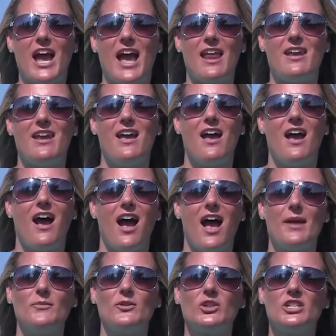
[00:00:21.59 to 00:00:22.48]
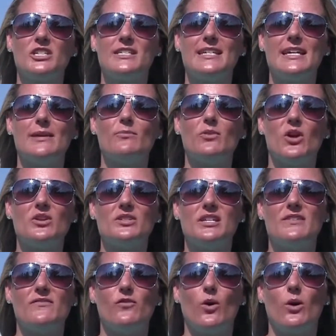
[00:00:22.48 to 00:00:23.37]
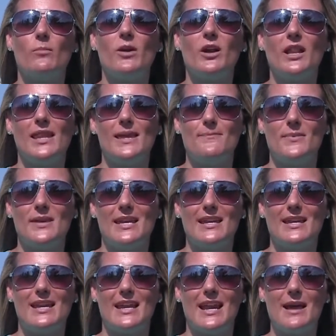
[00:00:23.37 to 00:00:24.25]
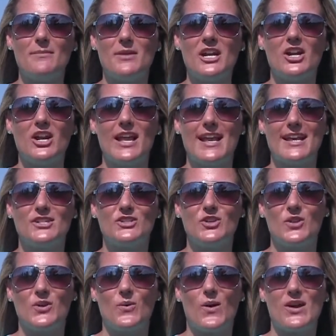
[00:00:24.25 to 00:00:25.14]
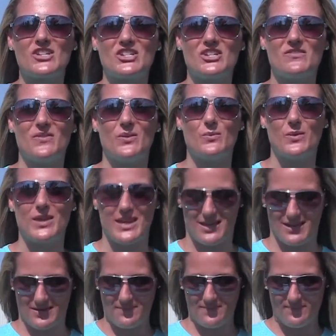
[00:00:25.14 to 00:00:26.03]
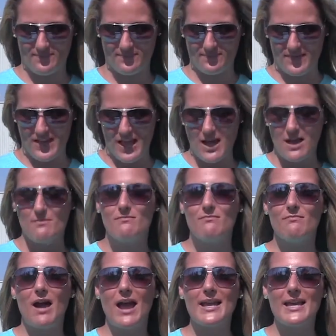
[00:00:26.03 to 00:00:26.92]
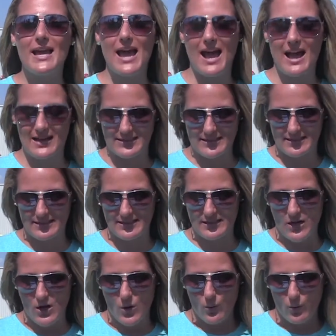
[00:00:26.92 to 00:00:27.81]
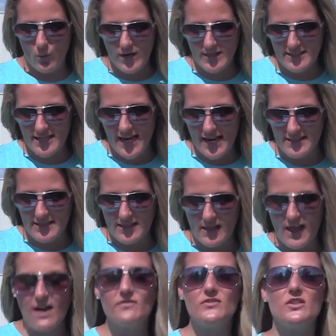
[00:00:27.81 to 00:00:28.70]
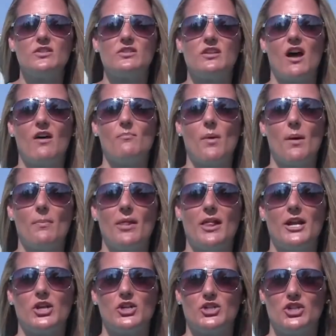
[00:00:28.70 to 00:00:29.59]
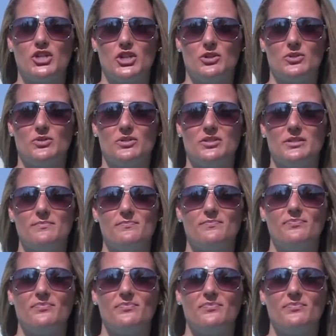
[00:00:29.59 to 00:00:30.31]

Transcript: Chat. I'm Christie Ambrosi, former Olympian, and I'm here to answer the question of the week. Micah asks, what size glove do softball players use?